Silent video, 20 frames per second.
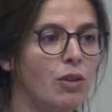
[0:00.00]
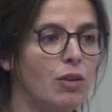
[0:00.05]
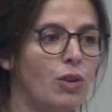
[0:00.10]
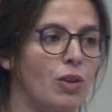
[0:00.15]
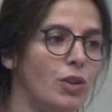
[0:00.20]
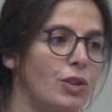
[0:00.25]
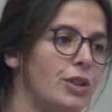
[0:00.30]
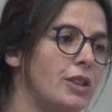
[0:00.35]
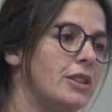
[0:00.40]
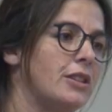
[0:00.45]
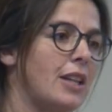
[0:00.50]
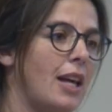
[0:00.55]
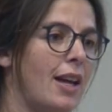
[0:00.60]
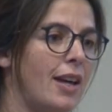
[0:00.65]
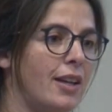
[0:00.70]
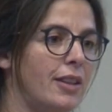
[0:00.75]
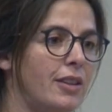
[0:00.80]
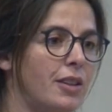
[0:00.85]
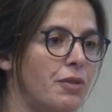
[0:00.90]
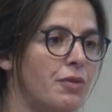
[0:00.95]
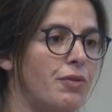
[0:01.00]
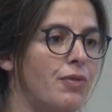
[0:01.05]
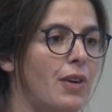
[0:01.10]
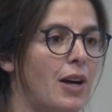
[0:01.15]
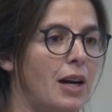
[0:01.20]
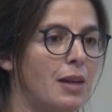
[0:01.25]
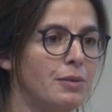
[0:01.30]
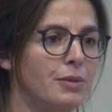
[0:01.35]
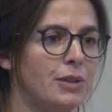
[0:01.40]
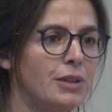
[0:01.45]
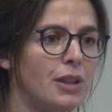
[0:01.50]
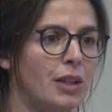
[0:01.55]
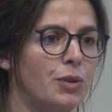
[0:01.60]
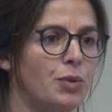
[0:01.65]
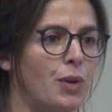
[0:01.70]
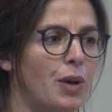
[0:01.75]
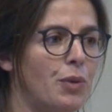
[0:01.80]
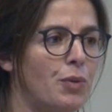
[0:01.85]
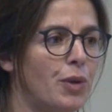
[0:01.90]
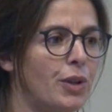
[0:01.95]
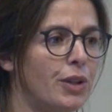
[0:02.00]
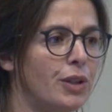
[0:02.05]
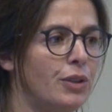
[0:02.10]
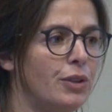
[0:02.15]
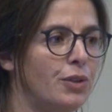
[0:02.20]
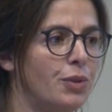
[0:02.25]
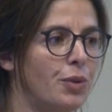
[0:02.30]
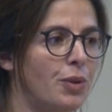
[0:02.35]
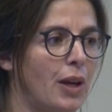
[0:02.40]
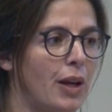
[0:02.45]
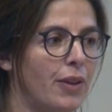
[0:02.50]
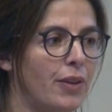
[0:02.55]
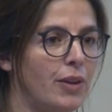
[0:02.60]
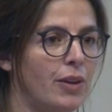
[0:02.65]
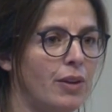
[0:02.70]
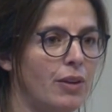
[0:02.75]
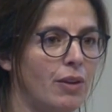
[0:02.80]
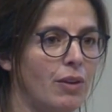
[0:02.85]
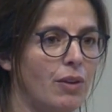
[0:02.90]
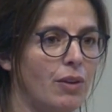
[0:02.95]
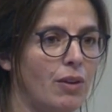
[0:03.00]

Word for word: All these 18 farms that we are working together,